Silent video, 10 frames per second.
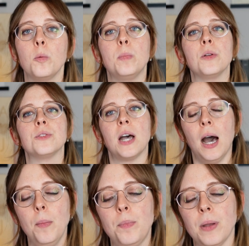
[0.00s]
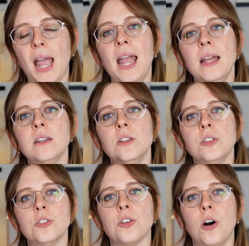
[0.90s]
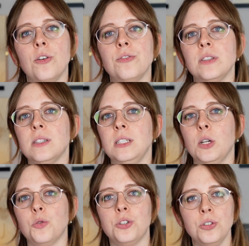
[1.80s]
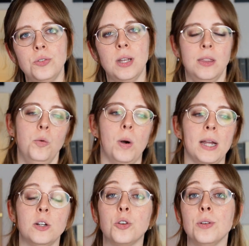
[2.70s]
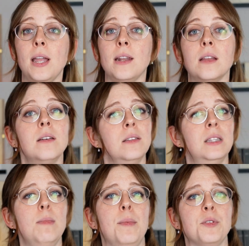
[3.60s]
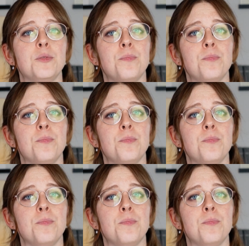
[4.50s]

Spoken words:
build up and dissolve the CO2 in the wine, creating the bubbles.